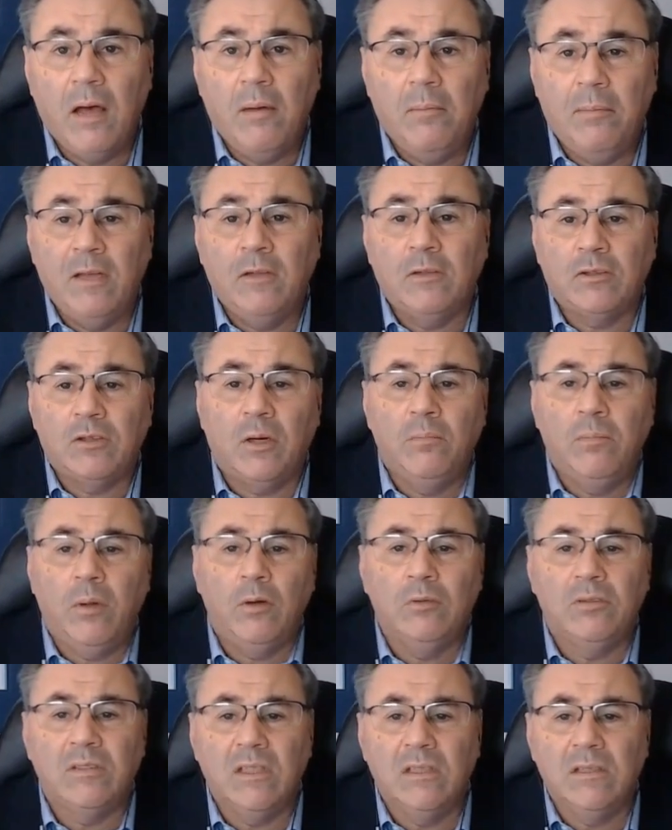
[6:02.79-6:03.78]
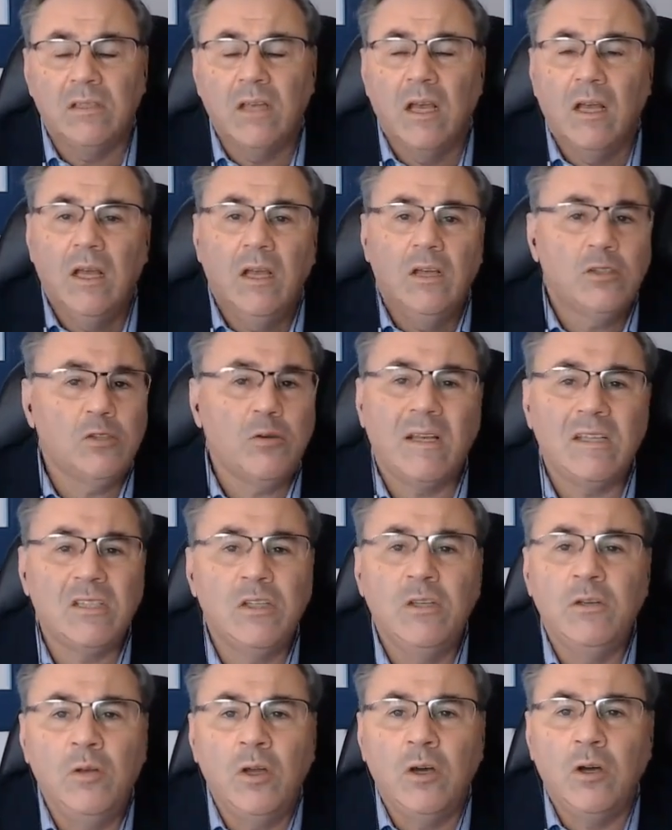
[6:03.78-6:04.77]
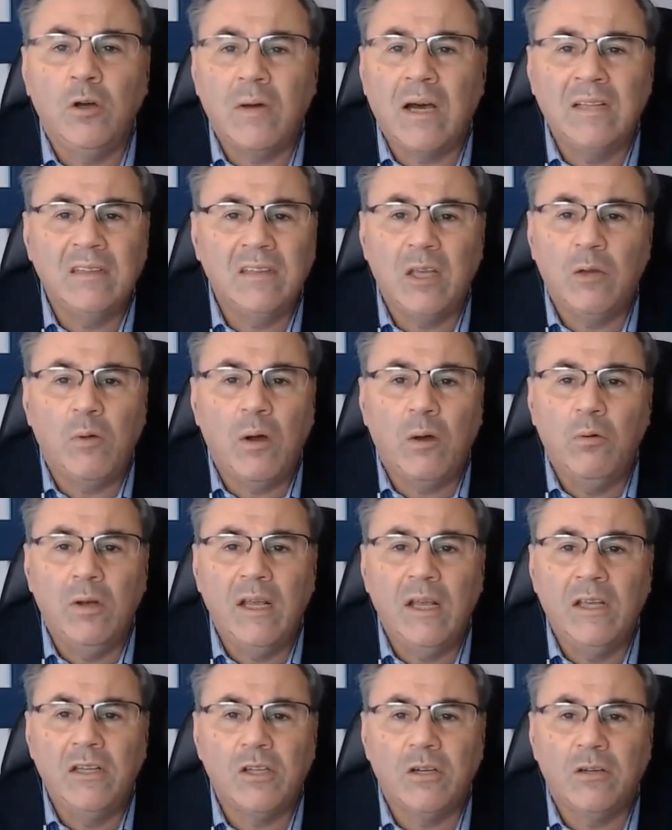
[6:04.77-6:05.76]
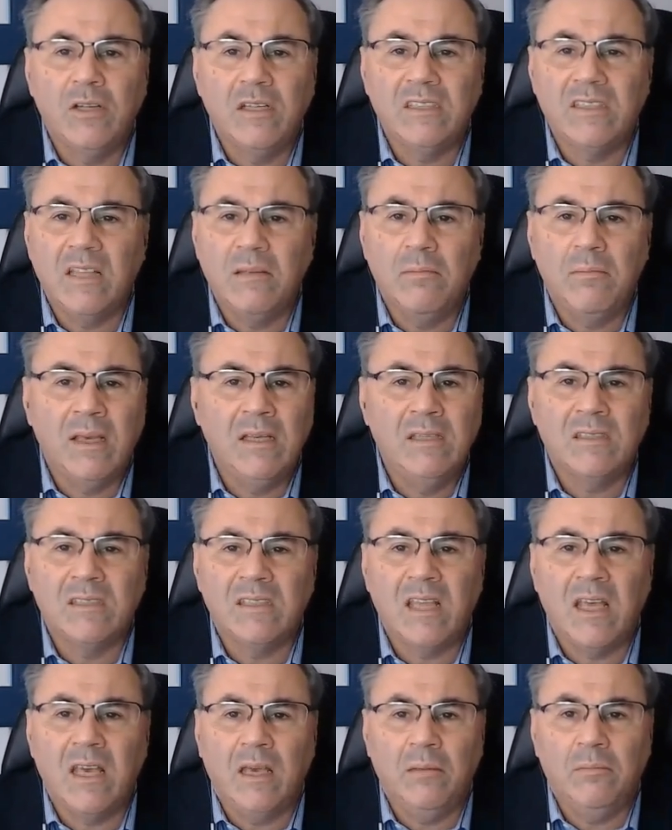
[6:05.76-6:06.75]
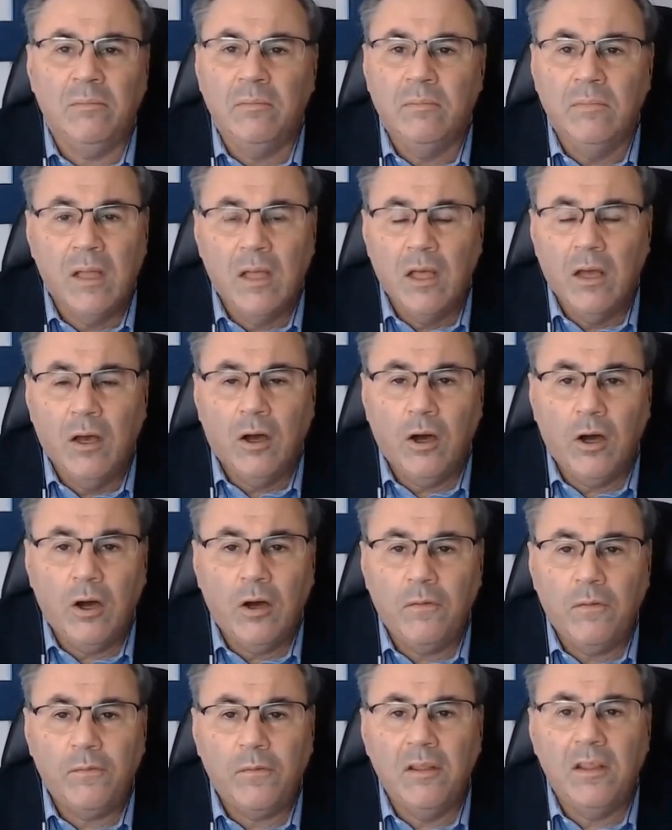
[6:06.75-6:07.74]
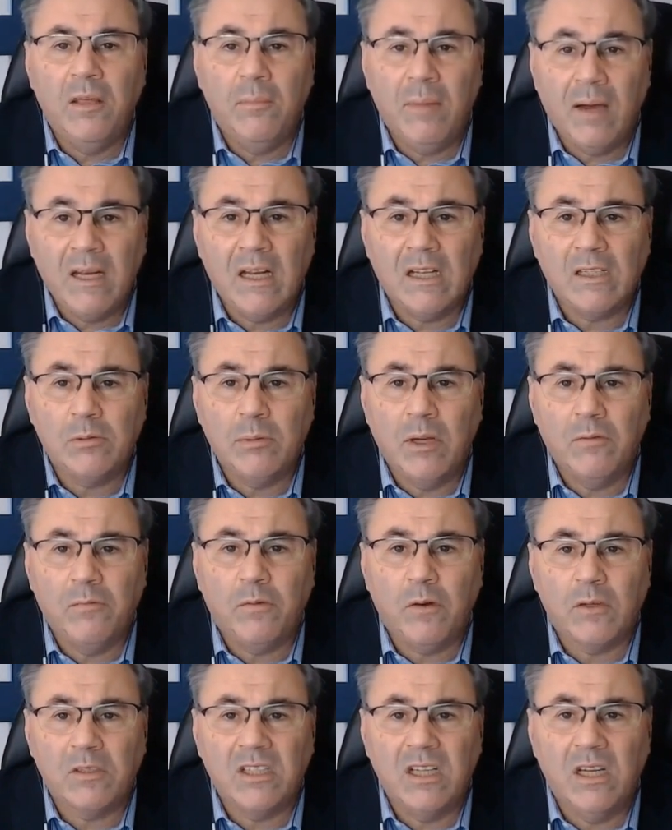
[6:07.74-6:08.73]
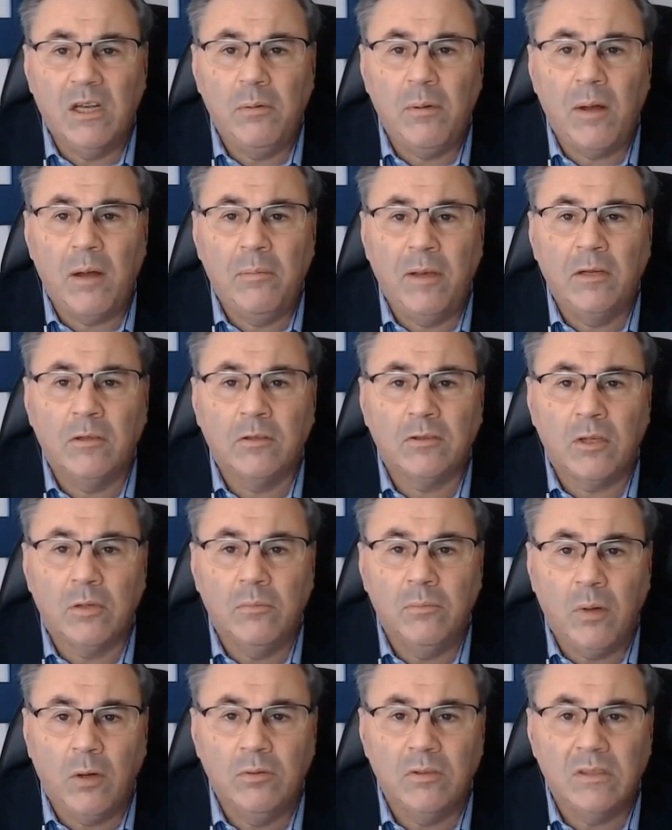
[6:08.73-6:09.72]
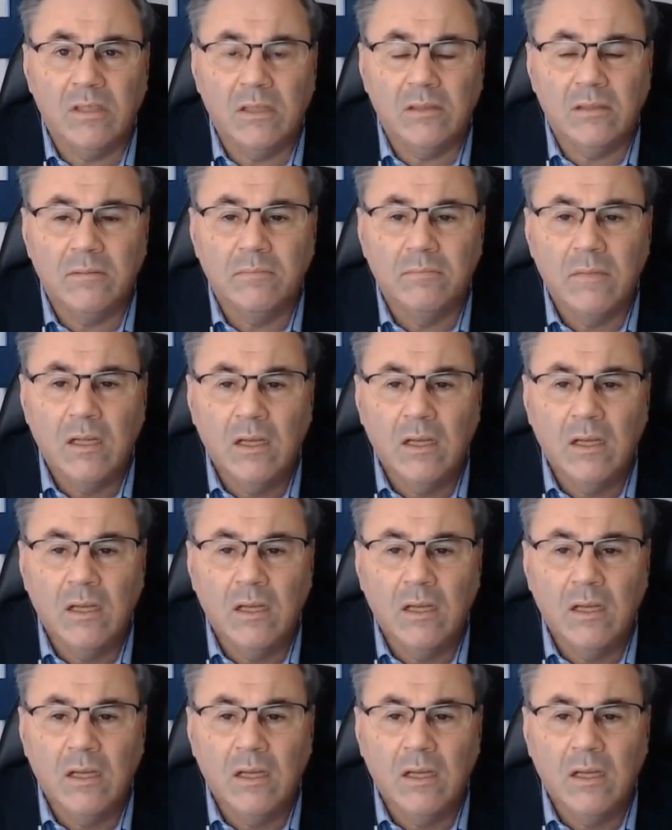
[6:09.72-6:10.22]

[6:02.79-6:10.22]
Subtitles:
venous thrombosis. So as you know, anticoagulation is the mainstay of the management for cerebral venous thrombosis.